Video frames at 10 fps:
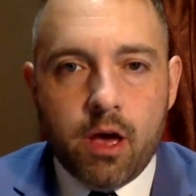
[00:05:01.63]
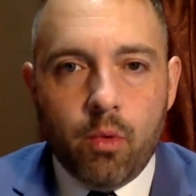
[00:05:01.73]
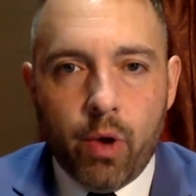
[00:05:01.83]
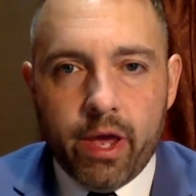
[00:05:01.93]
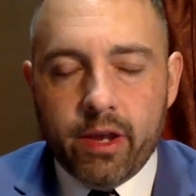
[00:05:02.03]

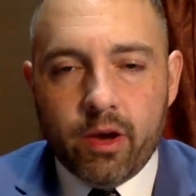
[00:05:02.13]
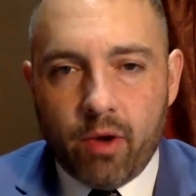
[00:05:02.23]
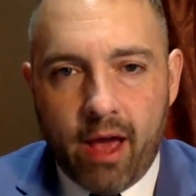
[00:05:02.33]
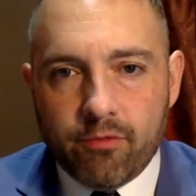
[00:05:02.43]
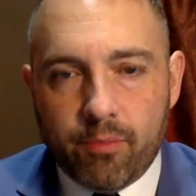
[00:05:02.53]
We
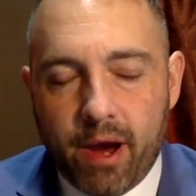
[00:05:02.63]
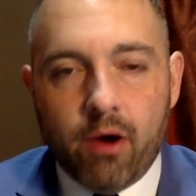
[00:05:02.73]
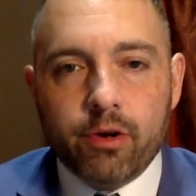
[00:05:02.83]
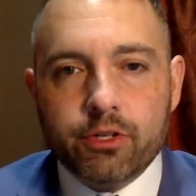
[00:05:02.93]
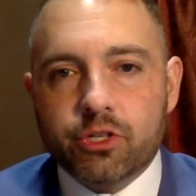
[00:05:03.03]
don't have the
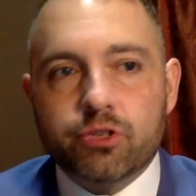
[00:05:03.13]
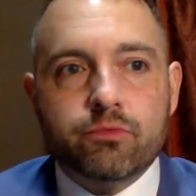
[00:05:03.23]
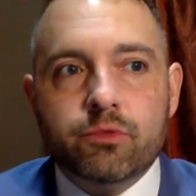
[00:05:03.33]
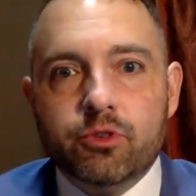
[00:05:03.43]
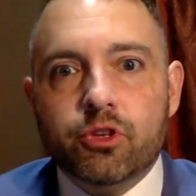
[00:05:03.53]
power to just
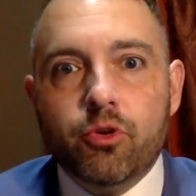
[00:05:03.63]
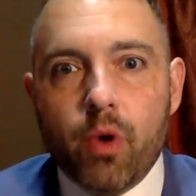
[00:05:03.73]
do